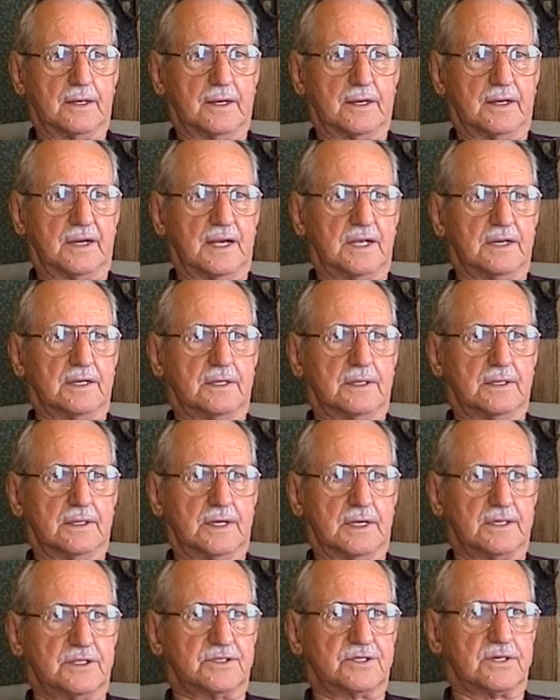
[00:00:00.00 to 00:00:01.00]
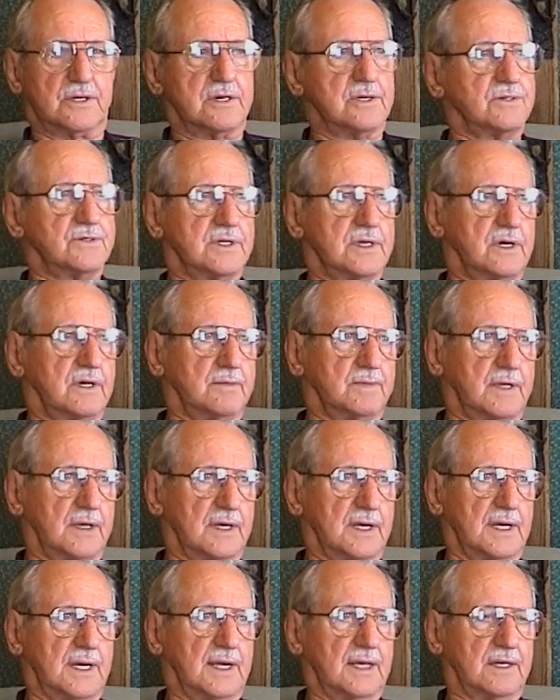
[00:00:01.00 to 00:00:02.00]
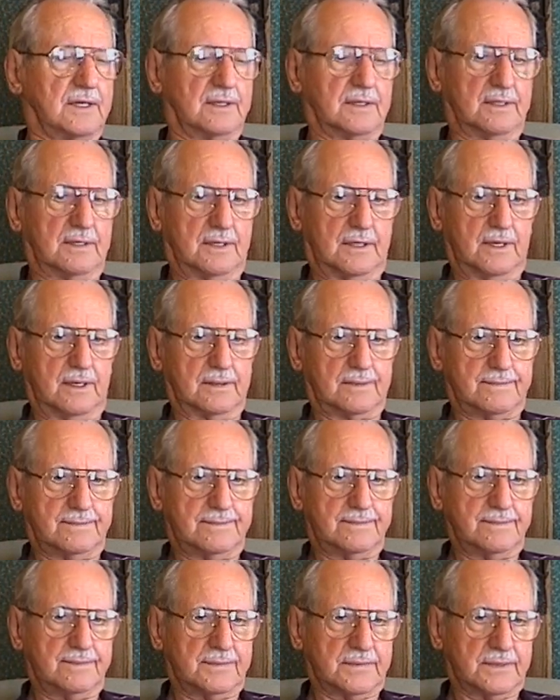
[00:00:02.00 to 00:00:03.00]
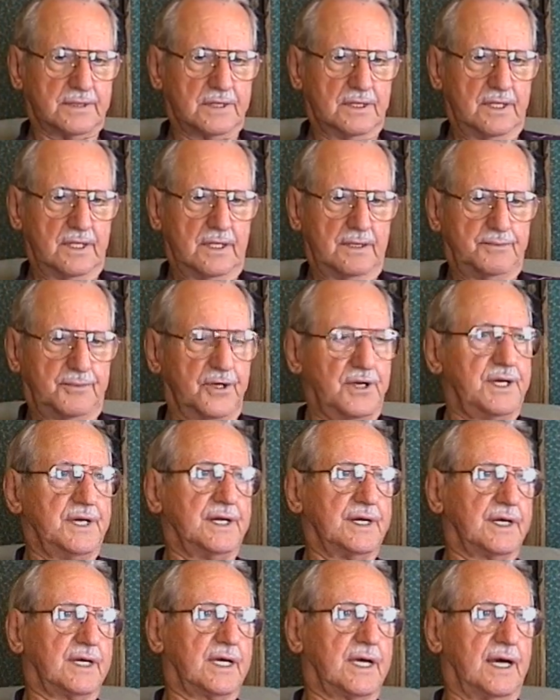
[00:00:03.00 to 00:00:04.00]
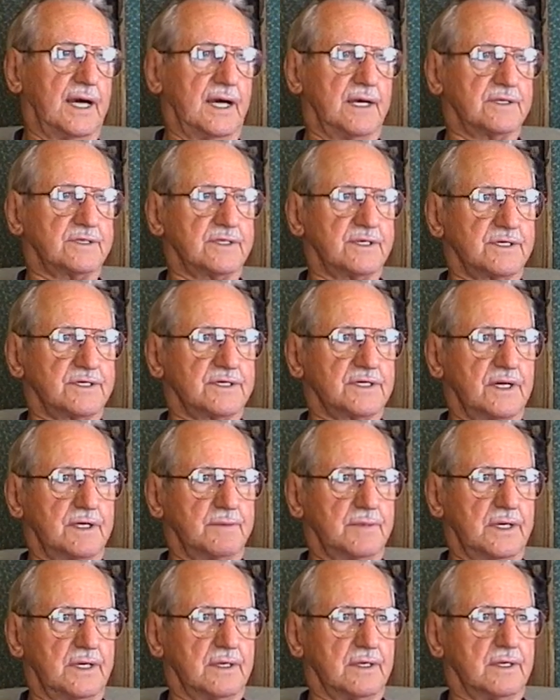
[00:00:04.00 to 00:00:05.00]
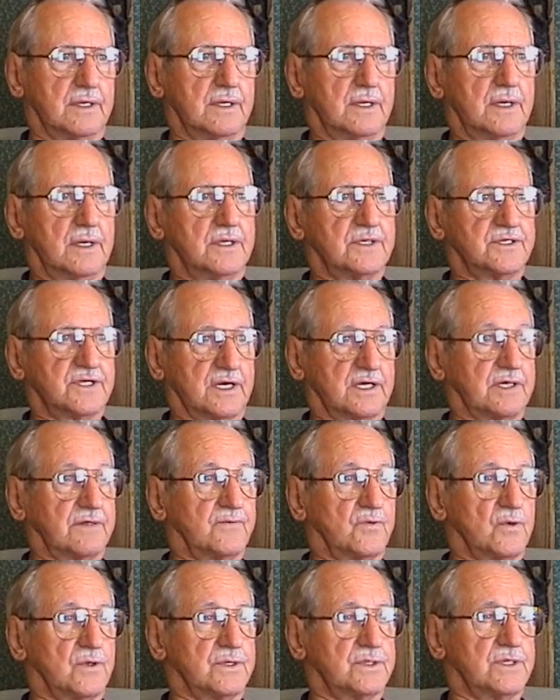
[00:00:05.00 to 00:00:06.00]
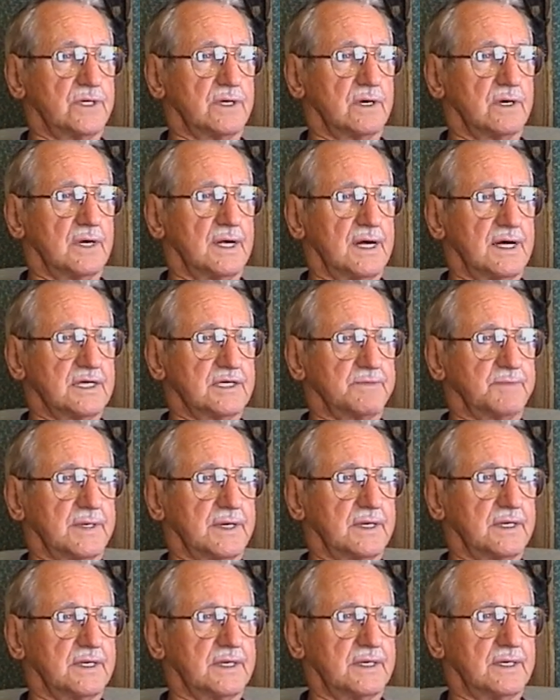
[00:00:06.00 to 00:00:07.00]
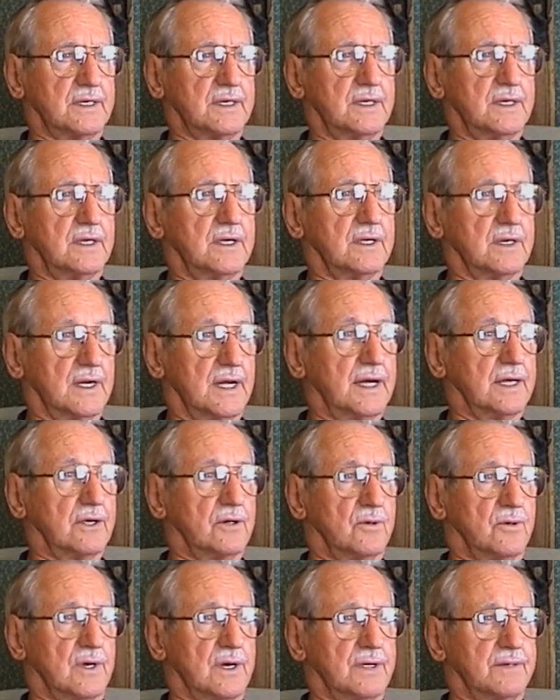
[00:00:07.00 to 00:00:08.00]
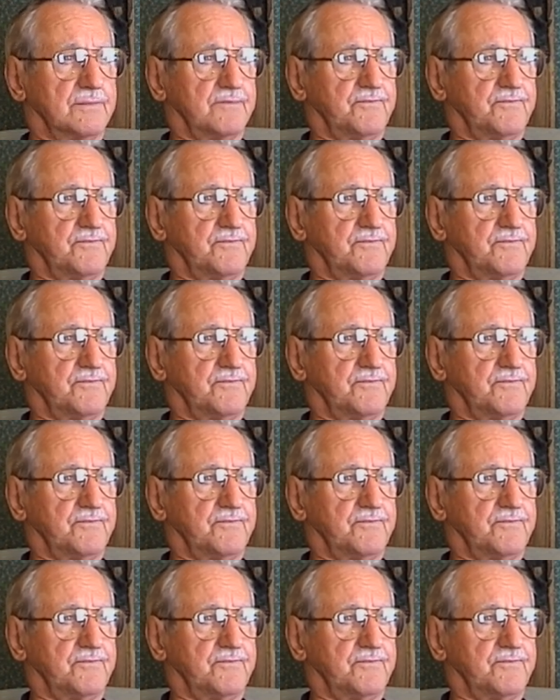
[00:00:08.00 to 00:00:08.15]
and they did surgery on my leg and put it in a cast and sent me to 64th General Hospital in Leghorn.